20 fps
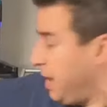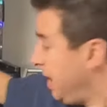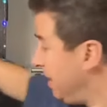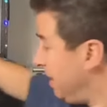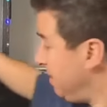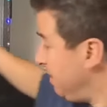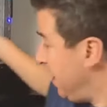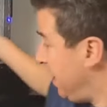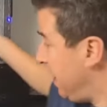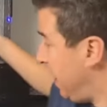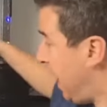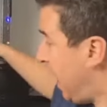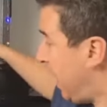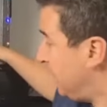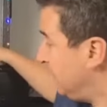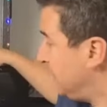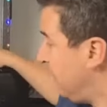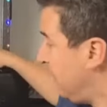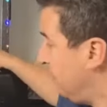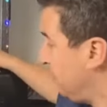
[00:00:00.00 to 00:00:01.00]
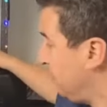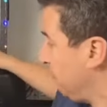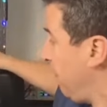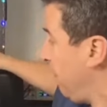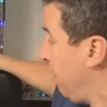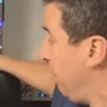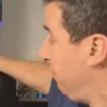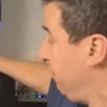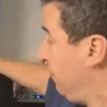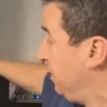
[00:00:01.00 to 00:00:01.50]
and then add down the
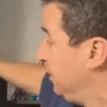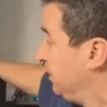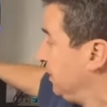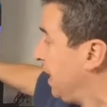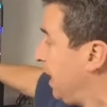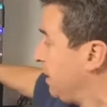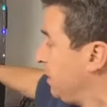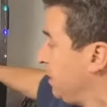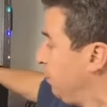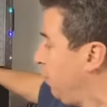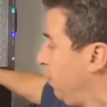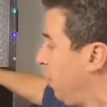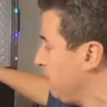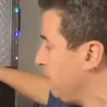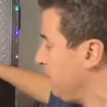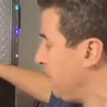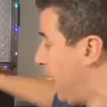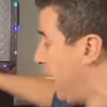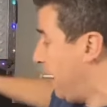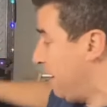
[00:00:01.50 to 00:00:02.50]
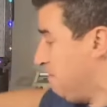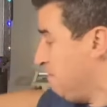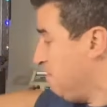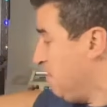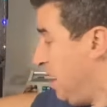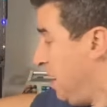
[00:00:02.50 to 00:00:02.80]
road if you decide you want that.